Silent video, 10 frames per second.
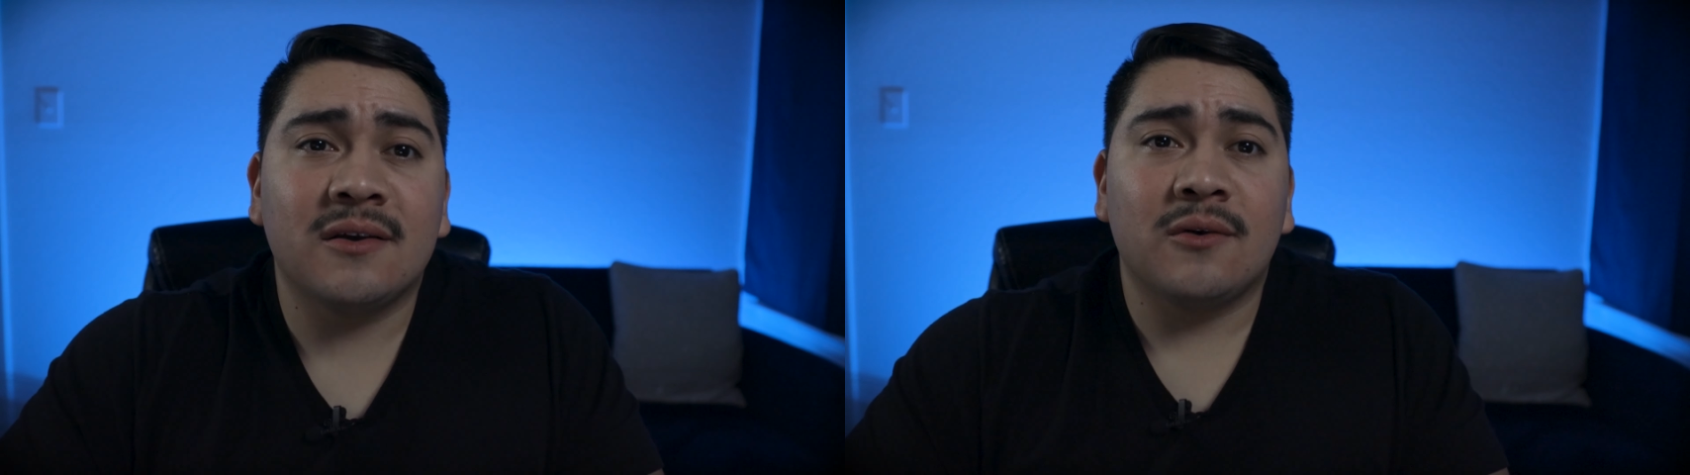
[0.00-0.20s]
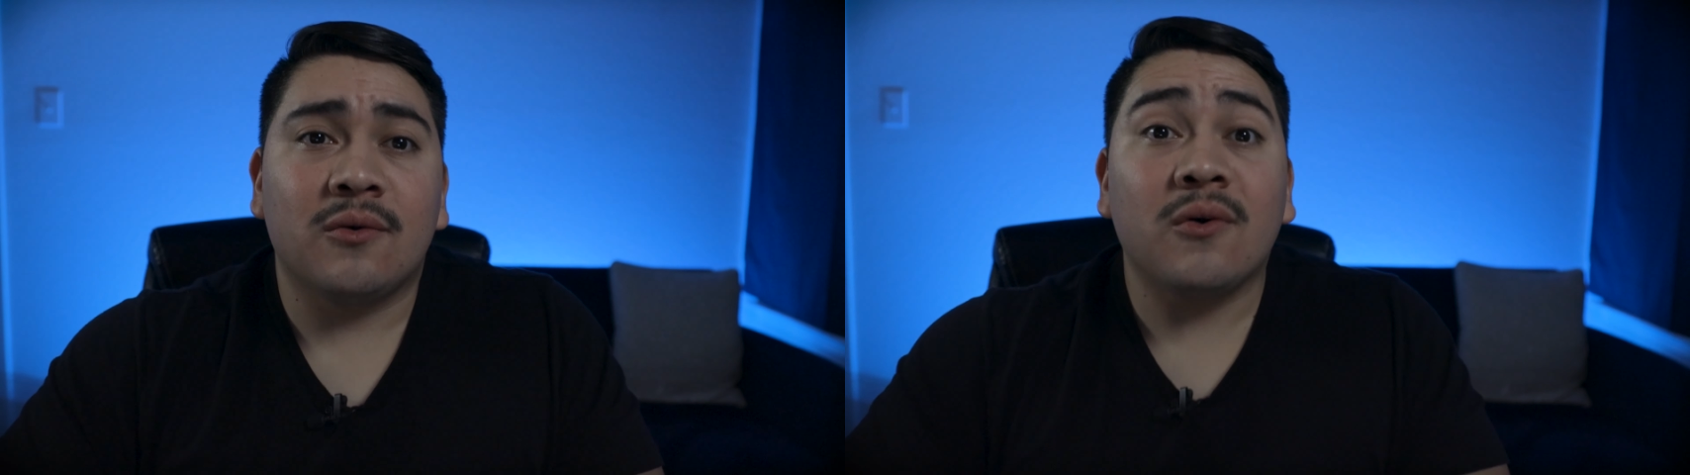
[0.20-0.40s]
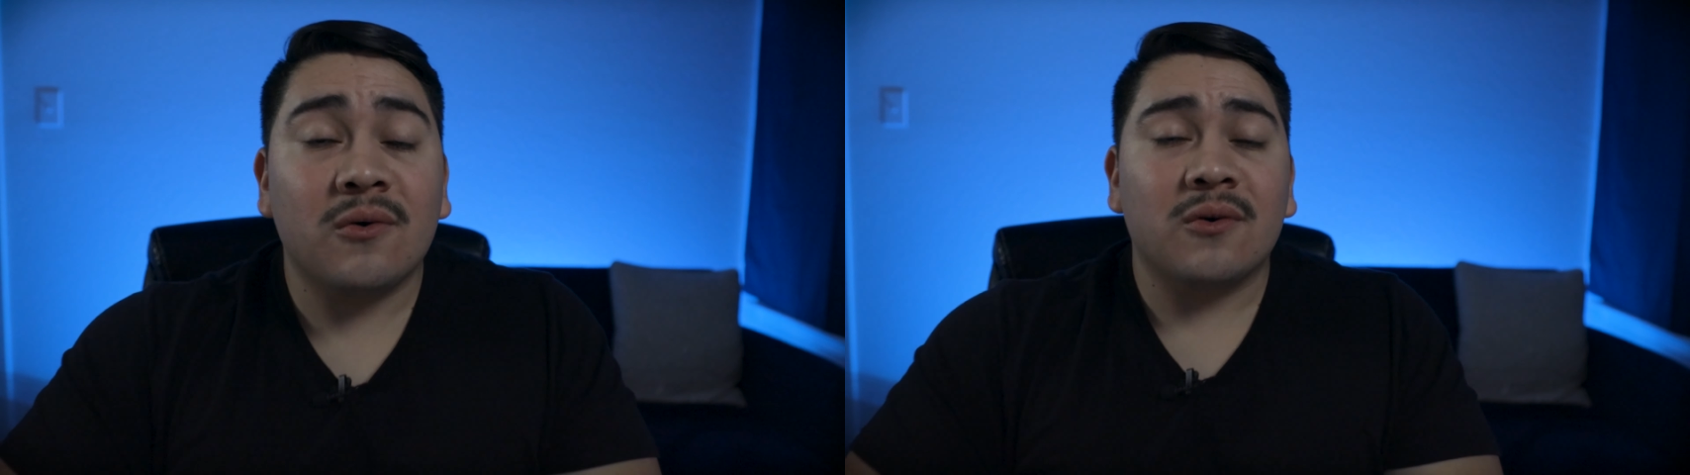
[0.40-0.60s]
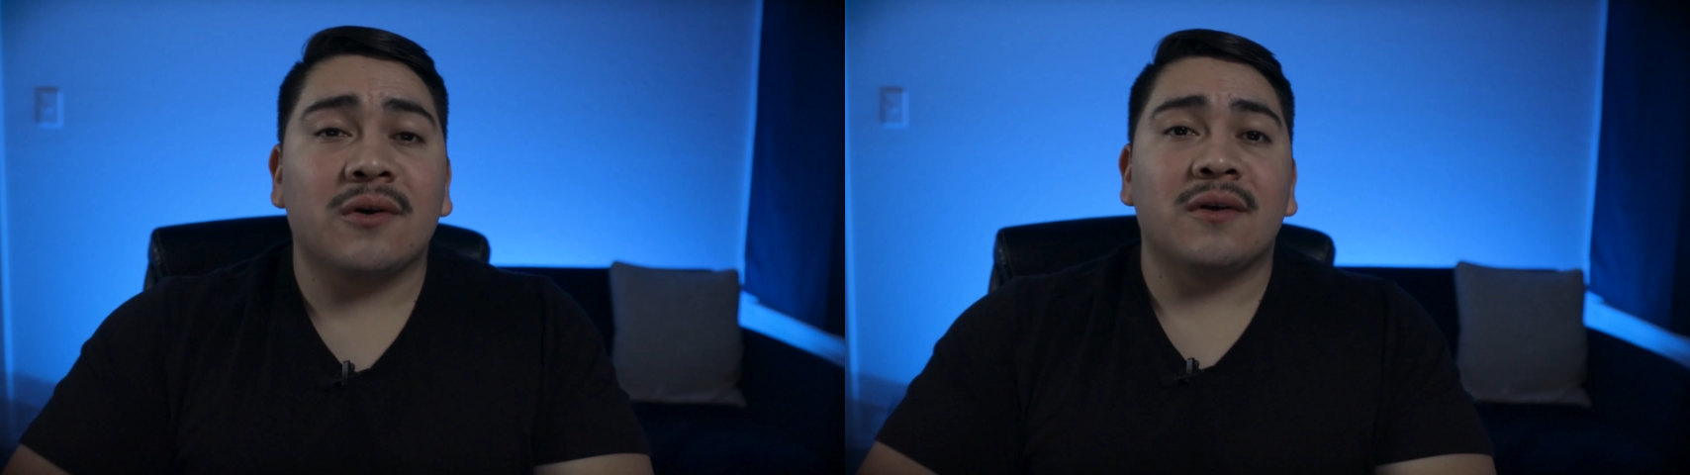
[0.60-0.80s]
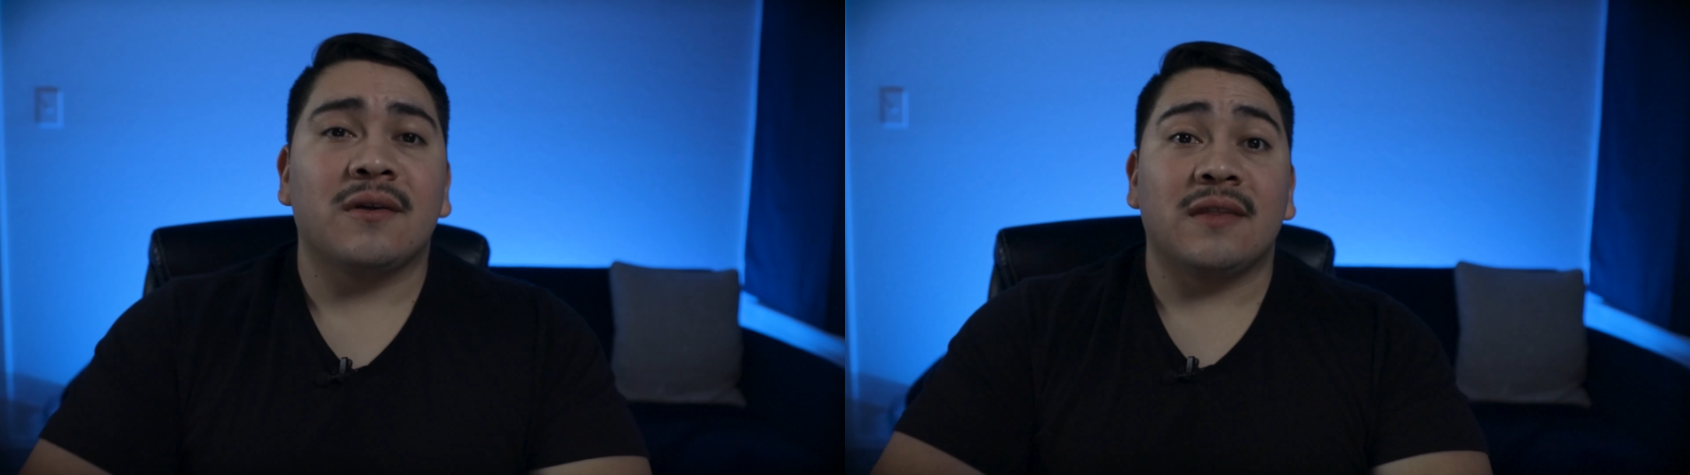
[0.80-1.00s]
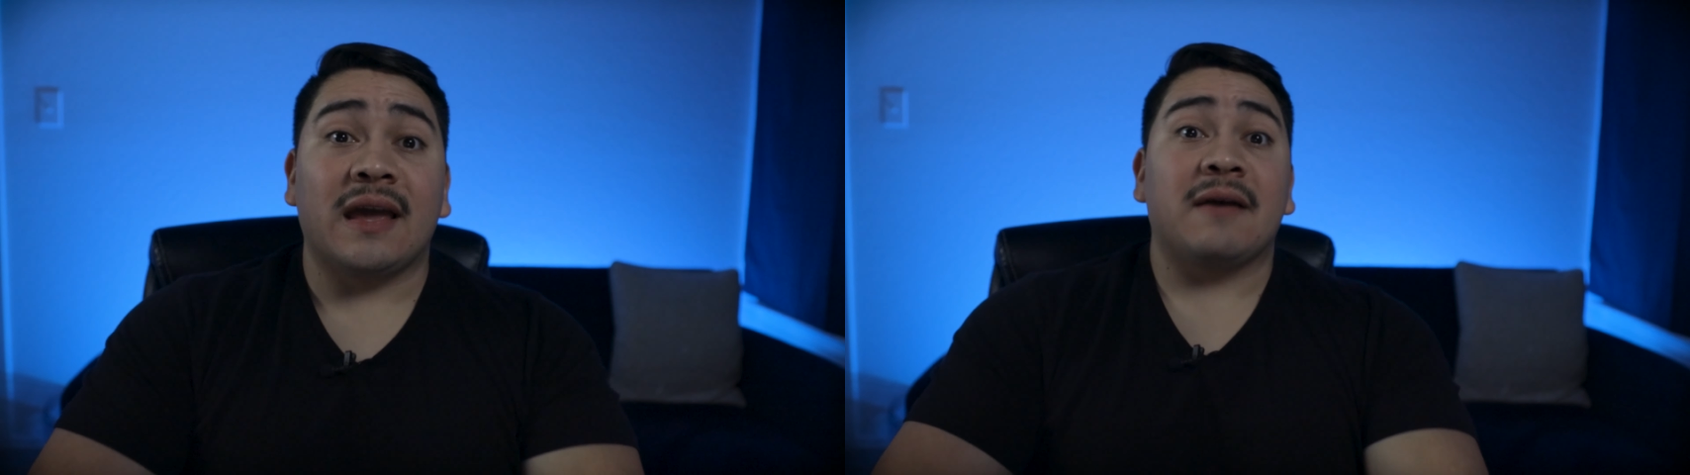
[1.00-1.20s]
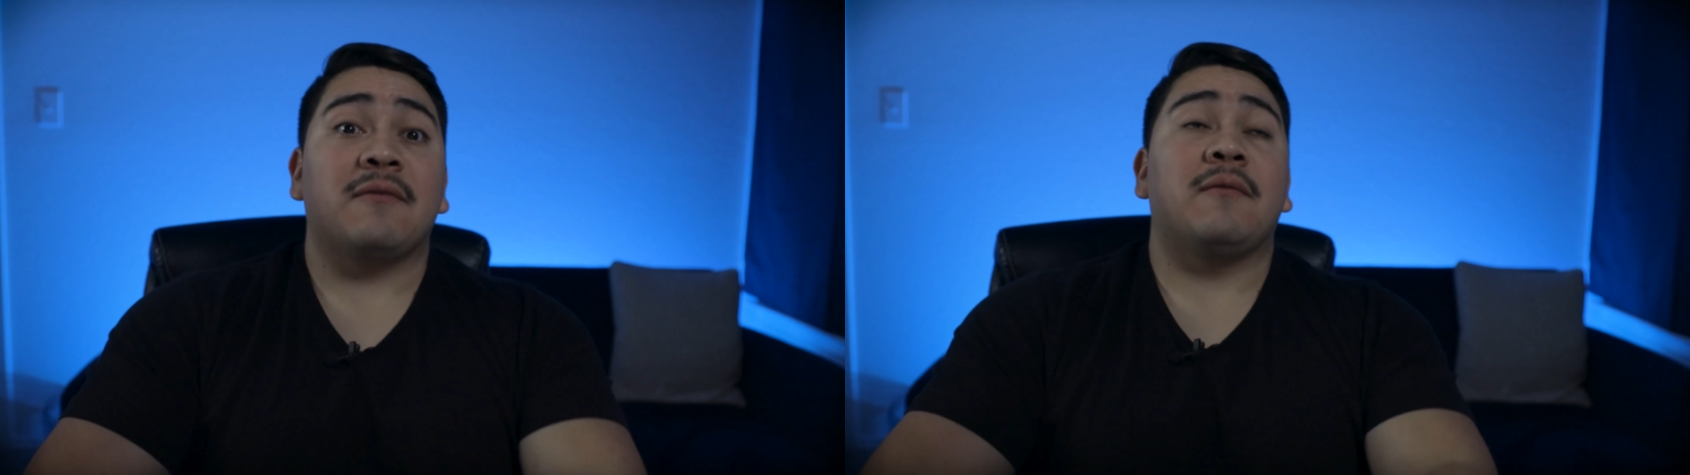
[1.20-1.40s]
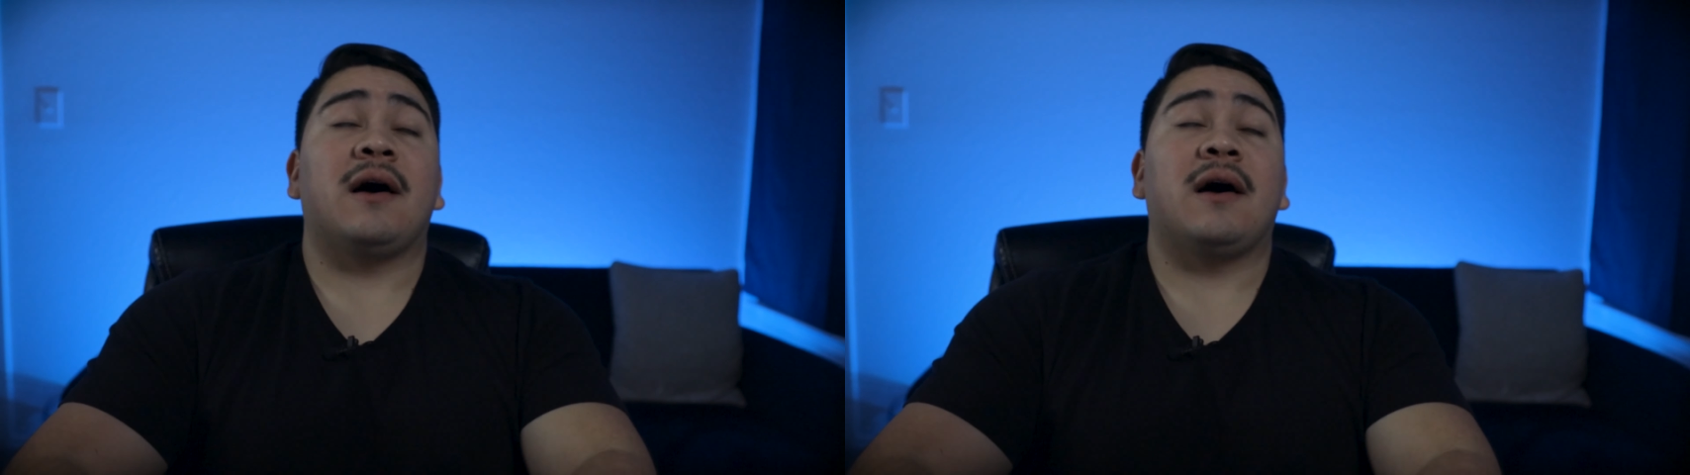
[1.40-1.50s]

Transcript: or they have